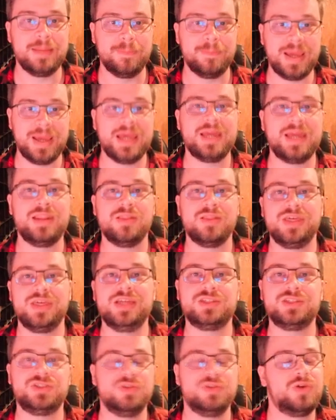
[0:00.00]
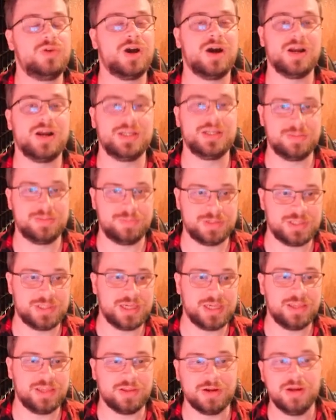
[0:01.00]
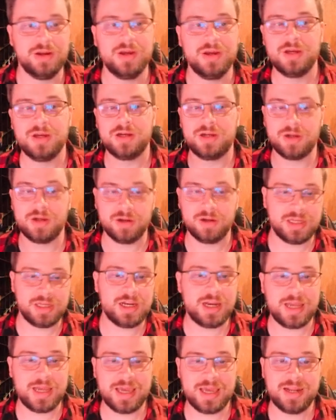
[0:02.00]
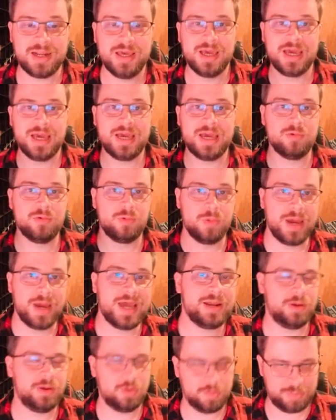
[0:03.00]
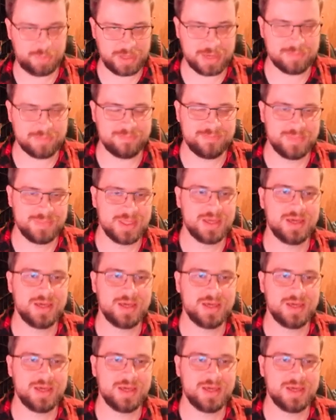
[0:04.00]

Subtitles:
ban these 2 cards in particular, Curly Dedan and Radical Beam.